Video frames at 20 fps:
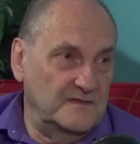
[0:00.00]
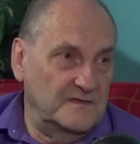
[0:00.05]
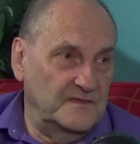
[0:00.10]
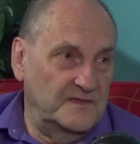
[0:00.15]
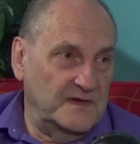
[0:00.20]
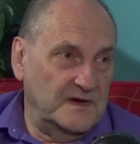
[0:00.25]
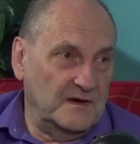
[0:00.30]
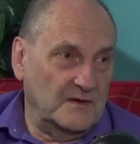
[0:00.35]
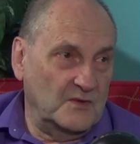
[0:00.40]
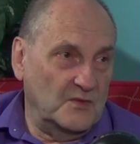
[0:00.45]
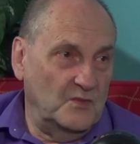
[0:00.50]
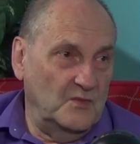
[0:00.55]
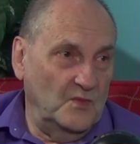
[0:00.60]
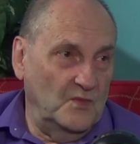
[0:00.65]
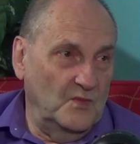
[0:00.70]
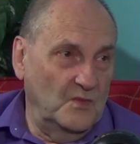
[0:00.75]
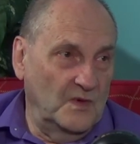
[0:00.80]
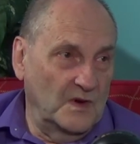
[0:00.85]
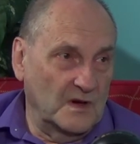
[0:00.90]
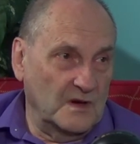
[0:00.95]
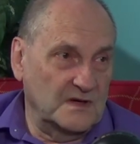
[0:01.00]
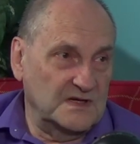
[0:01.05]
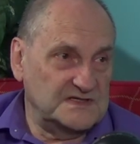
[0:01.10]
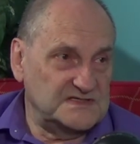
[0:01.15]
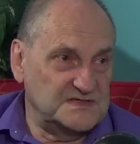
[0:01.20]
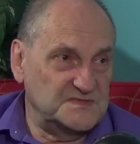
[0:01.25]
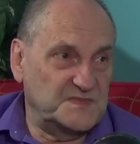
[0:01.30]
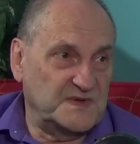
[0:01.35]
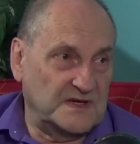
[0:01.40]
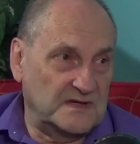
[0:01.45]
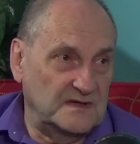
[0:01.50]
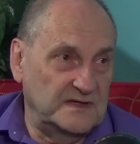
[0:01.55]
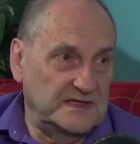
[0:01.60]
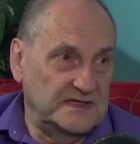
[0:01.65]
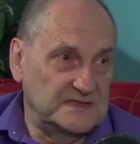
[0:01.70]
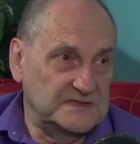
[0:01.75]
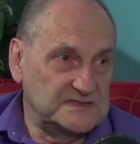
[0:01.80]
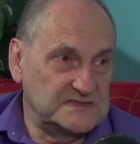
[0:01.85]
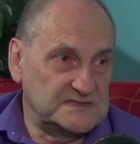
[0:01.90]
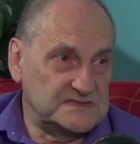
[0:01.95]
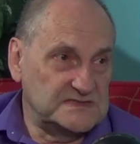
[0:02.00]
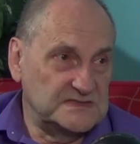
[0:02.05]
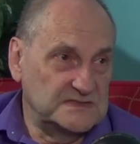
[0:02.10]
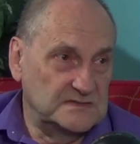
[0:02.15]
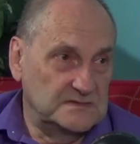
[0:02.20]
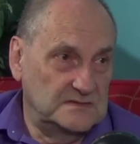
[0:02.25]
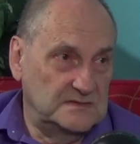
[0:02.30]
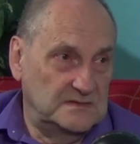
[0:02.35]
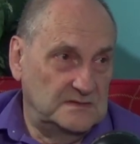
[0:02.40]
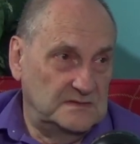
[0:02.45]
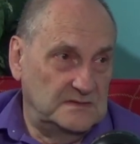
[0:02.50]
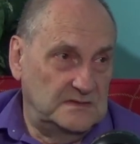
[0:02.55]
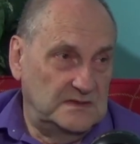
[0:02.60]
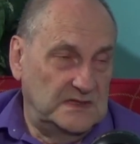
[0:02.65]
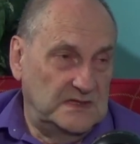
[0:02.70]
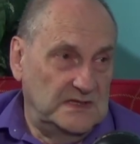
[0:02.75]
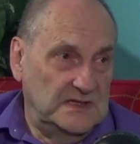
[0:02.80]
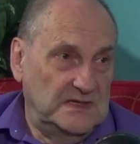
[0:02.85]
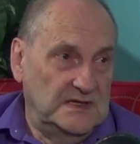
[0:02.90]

their war experience. Okay.